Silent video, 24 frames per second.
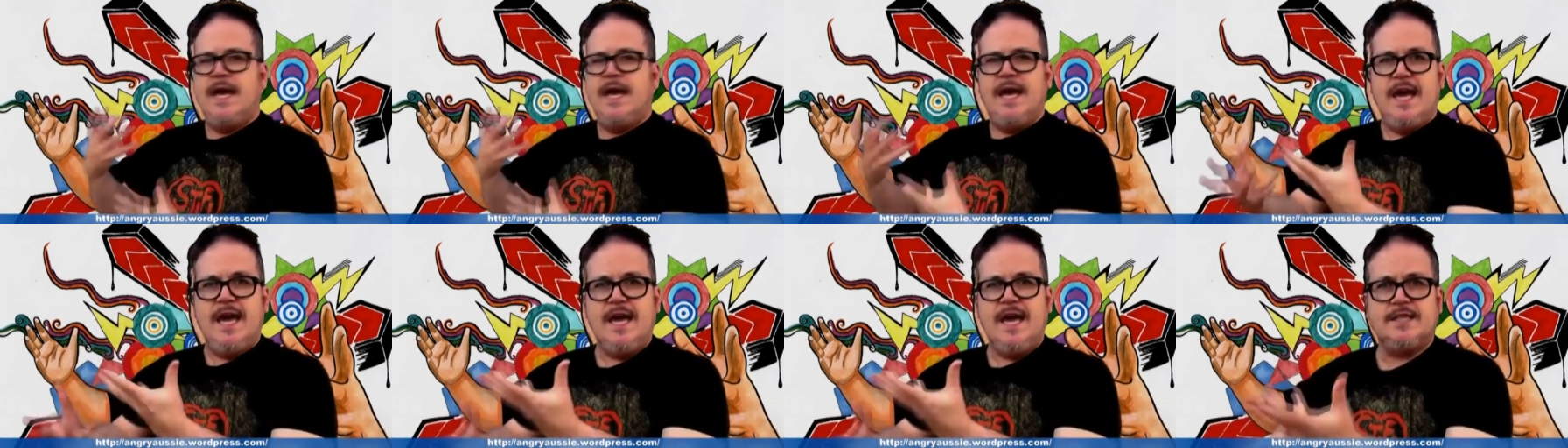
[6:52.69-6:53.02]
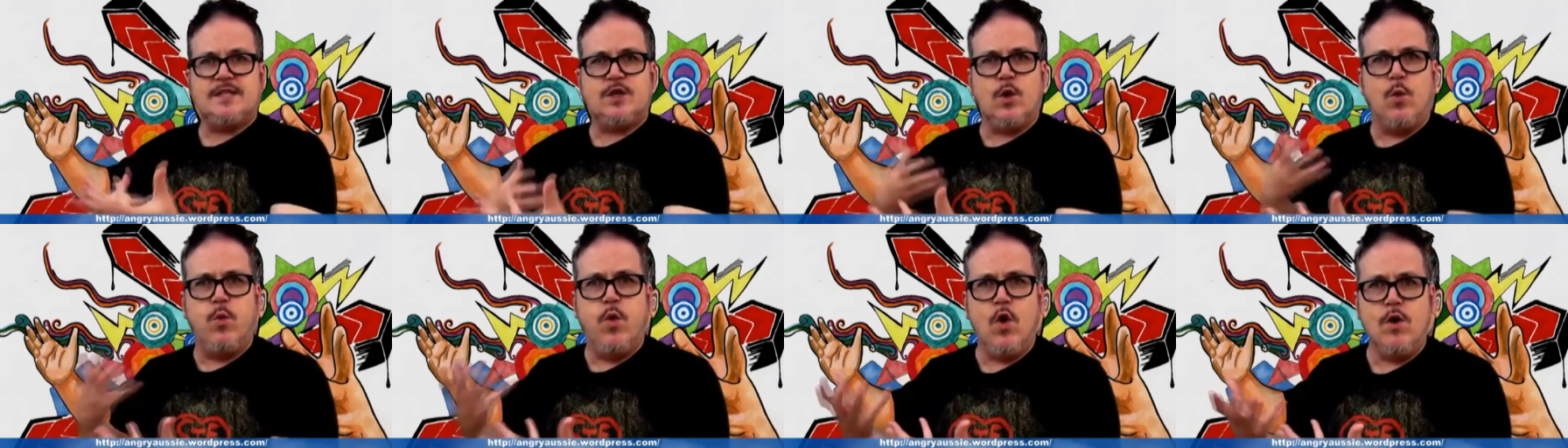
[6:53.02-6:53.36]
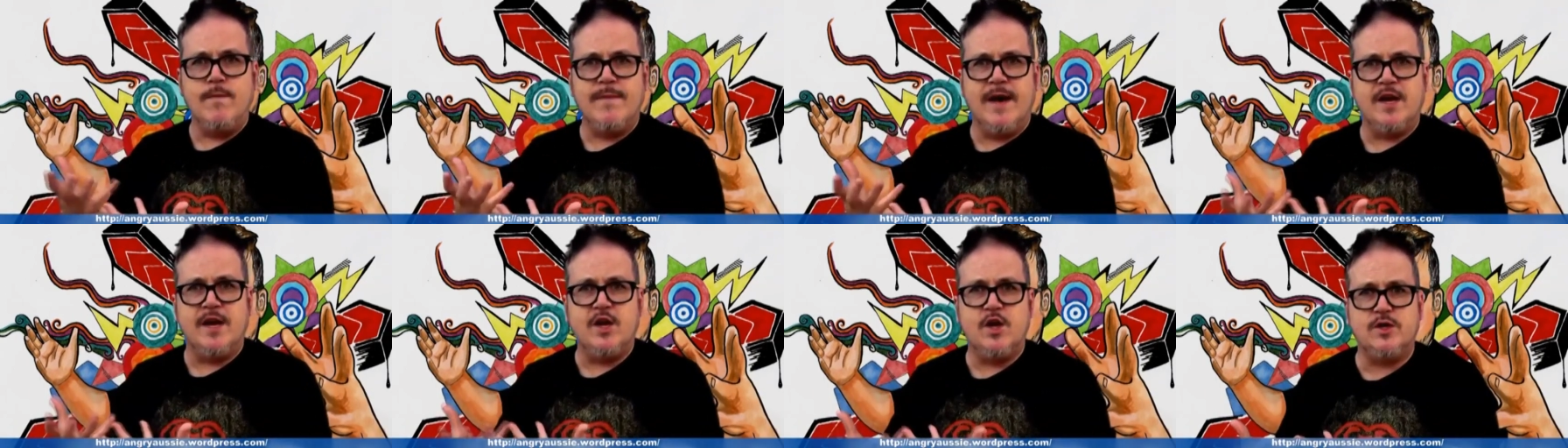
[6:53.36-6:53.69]
here's a
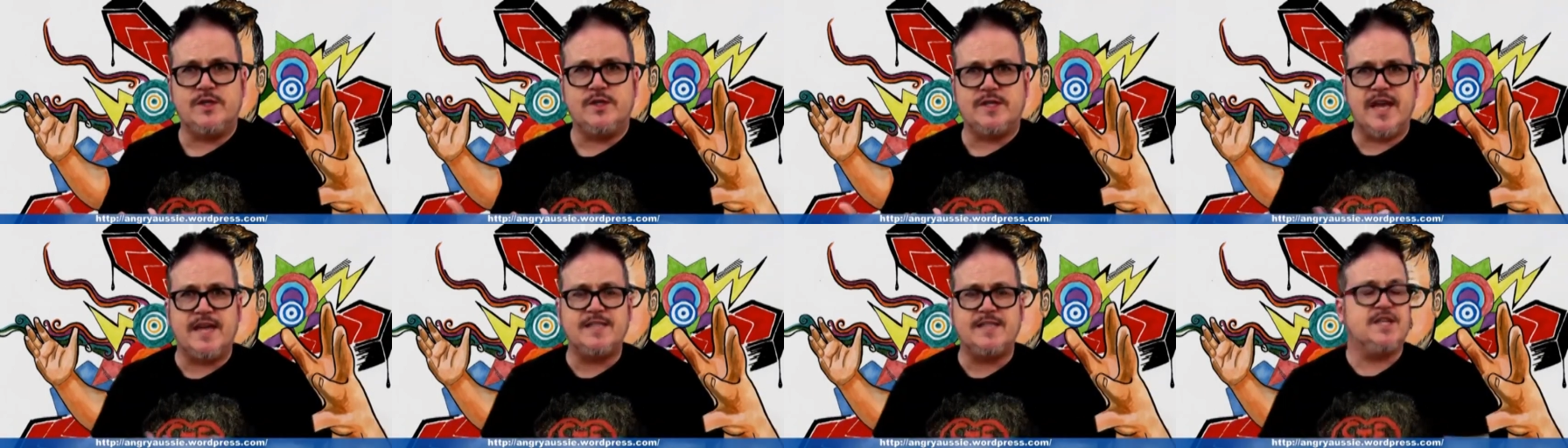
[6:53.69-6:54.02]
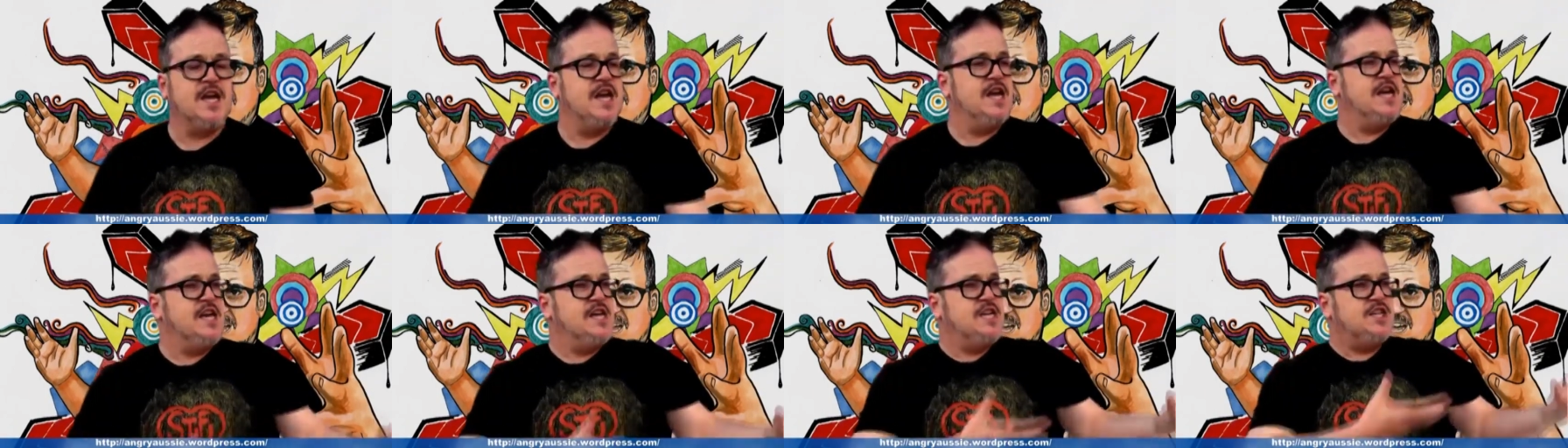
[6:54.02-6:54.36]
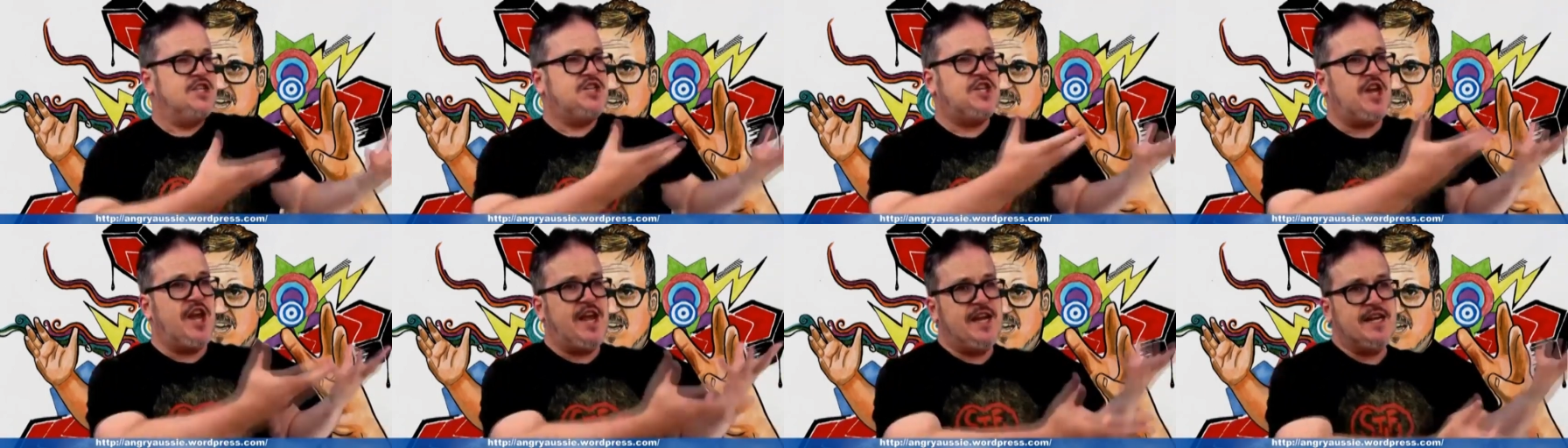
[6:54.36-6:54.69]
woman who says
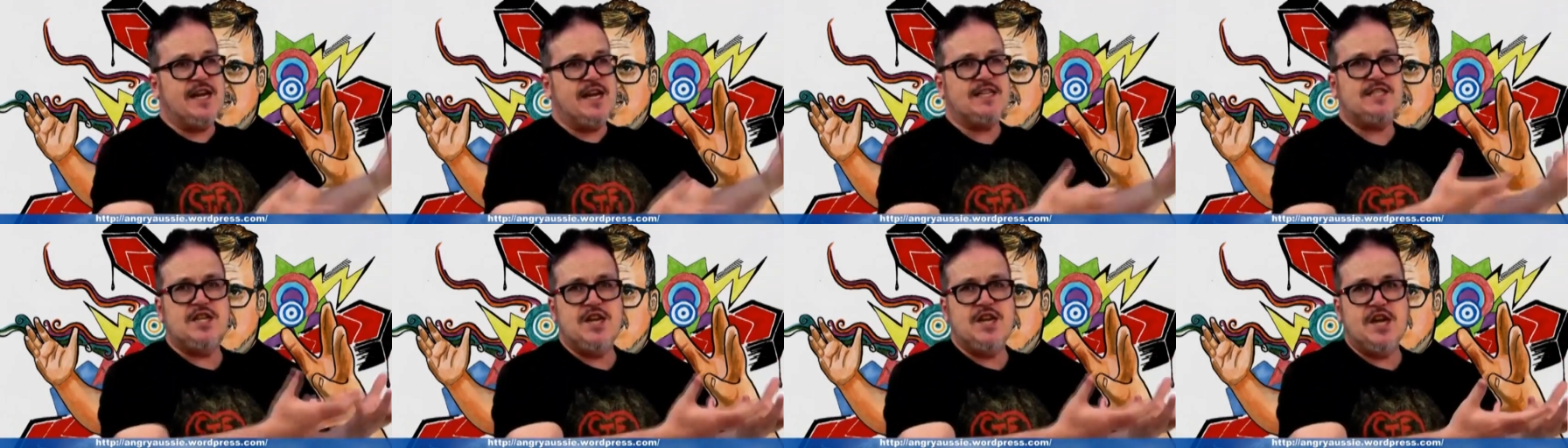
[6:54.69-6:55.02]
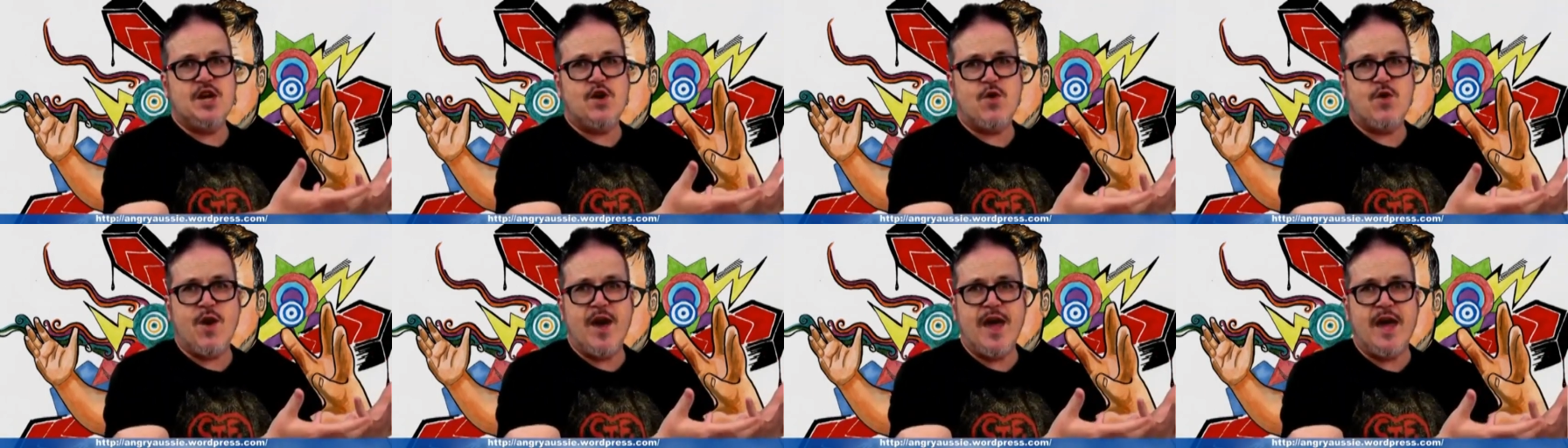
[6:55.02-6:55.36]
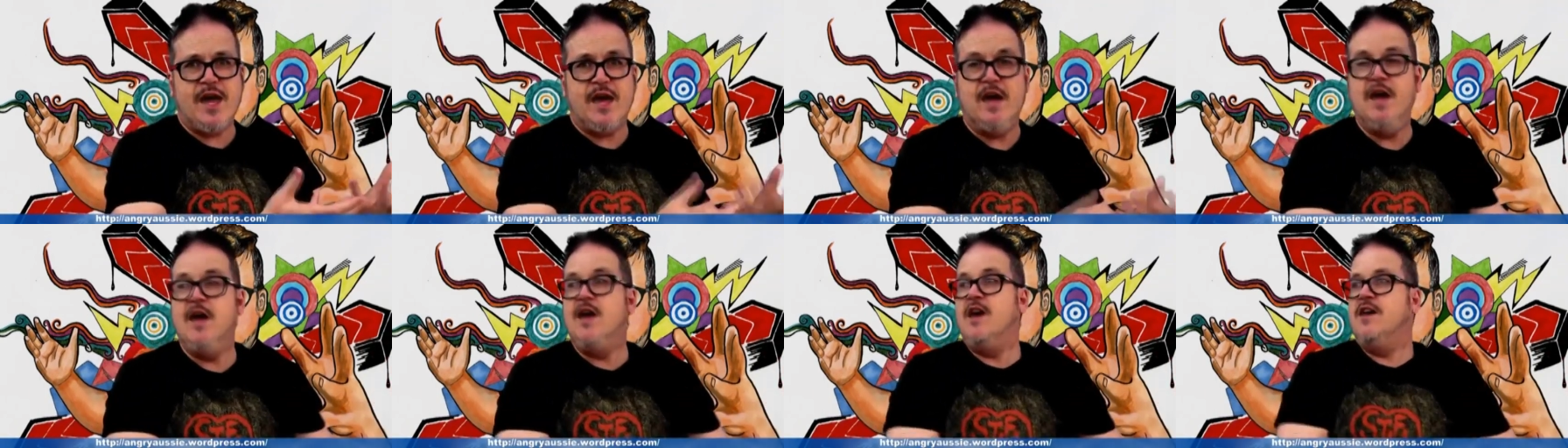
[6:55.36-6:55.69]
she doesn't
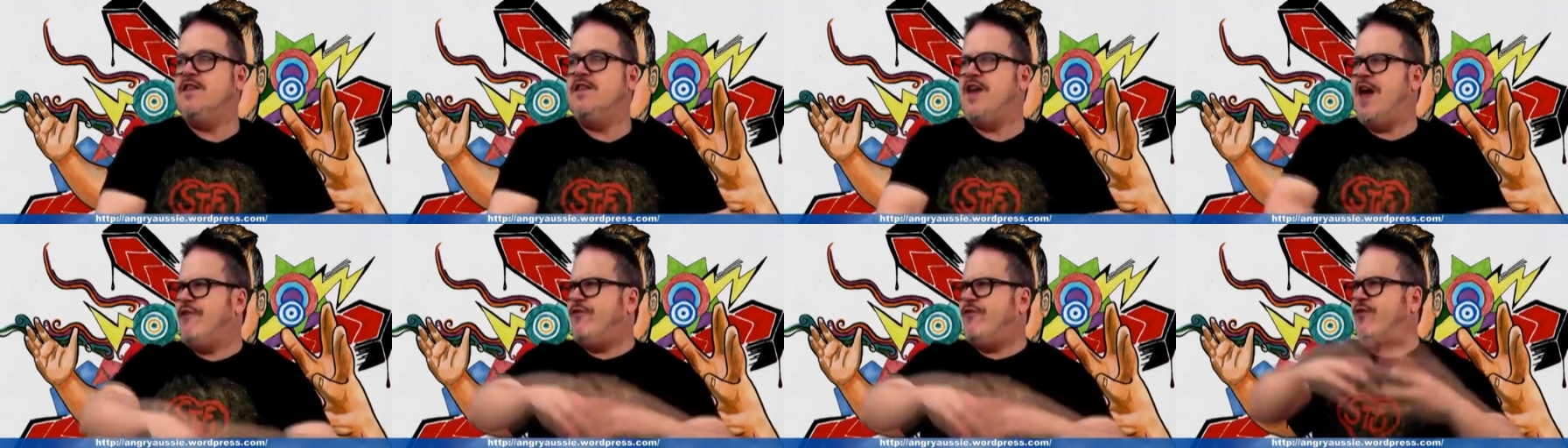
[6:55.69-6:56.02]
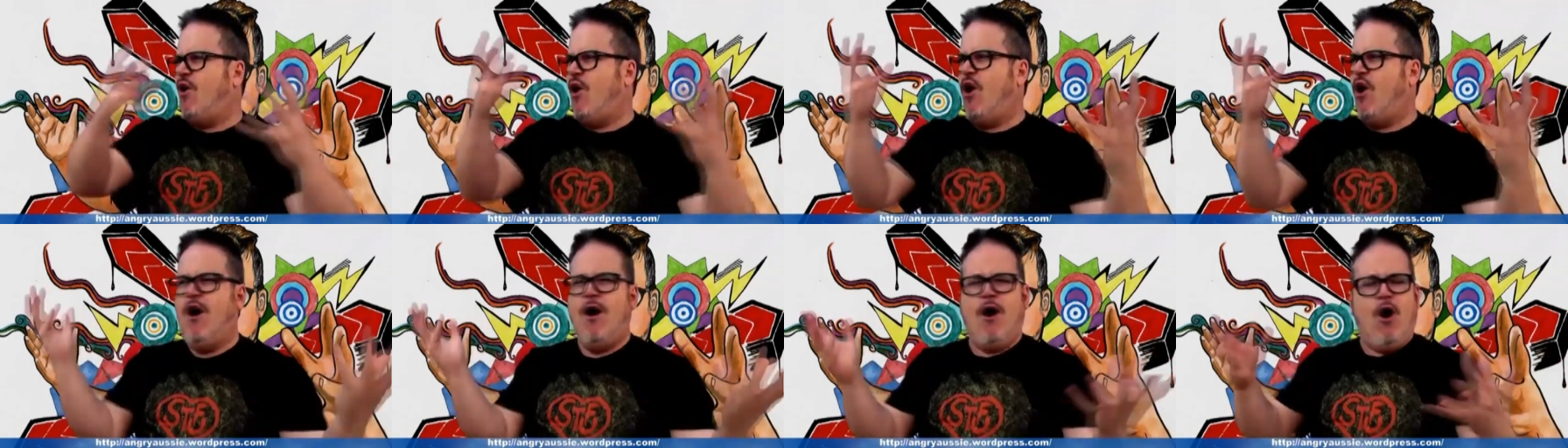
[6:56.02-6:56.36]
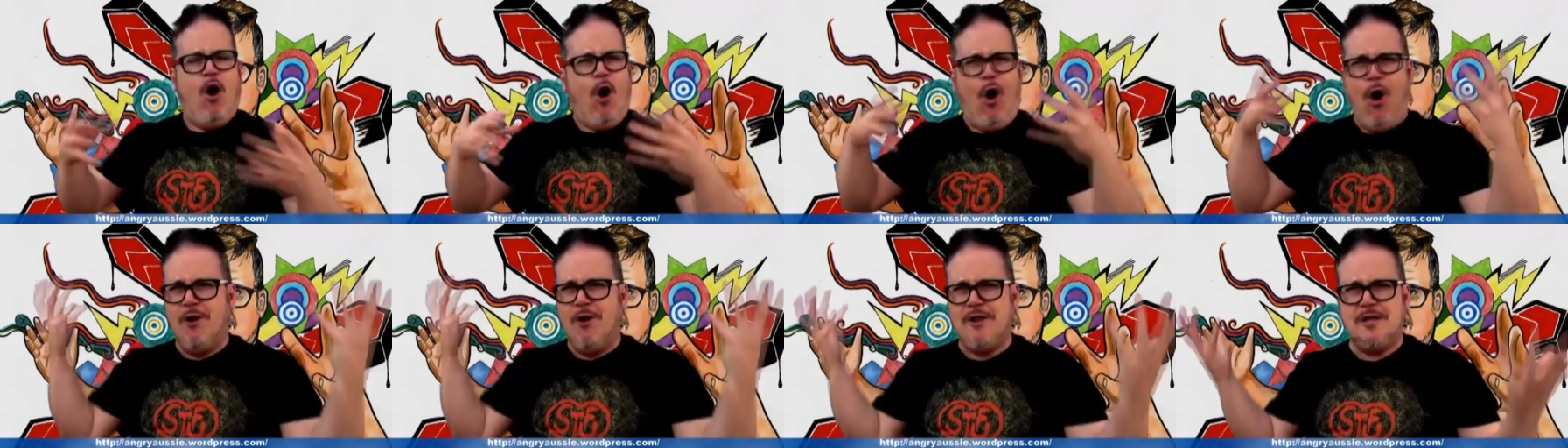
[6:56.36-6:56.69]
agree. Therefore,
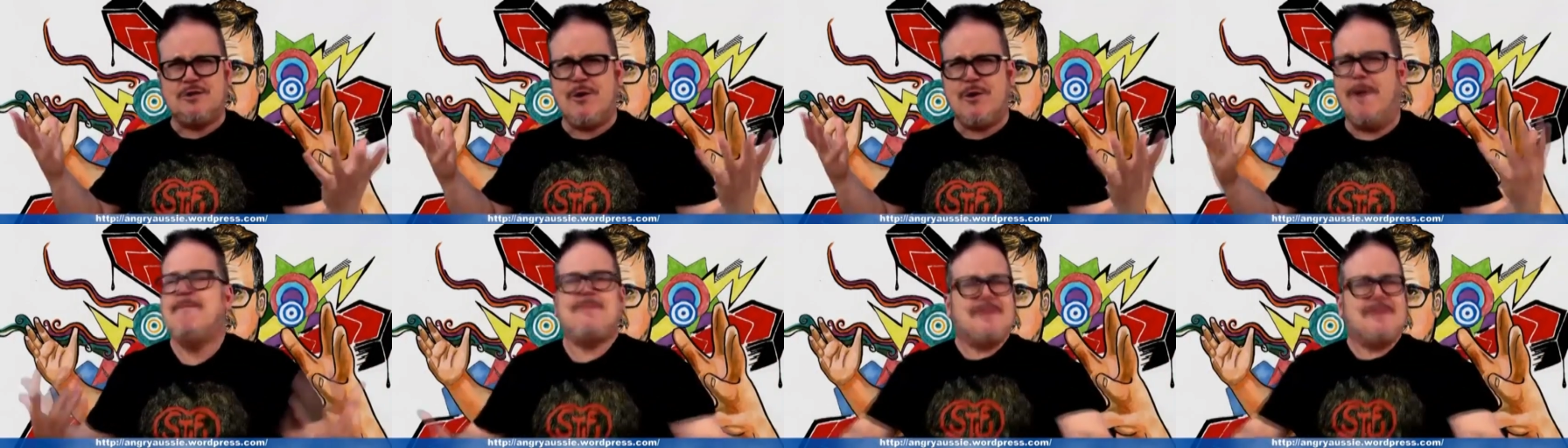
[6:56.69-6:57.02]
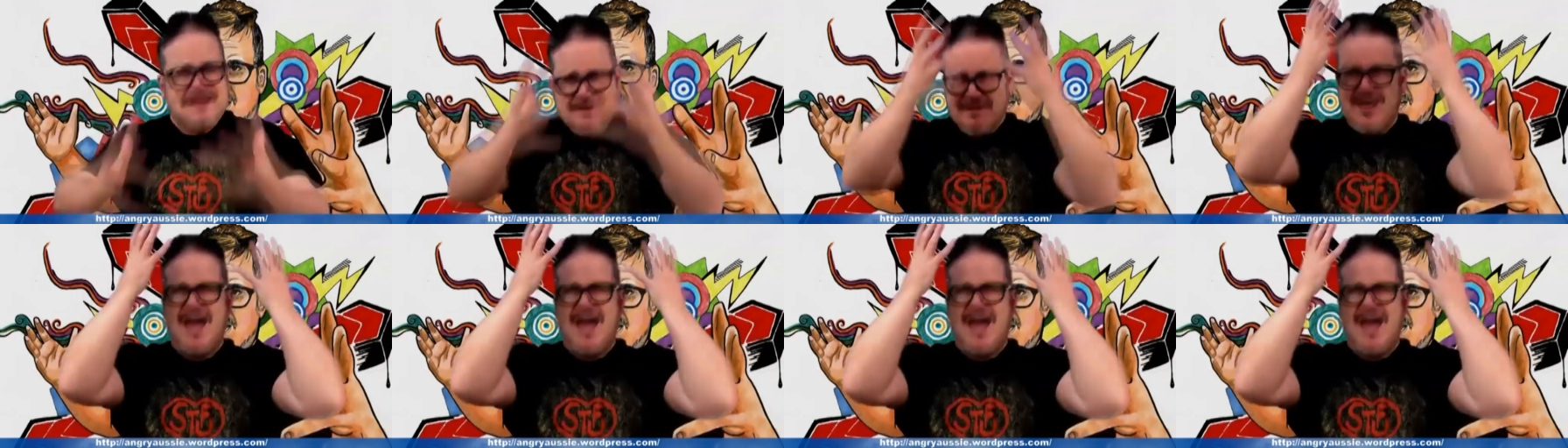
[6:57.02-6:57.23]
all is well.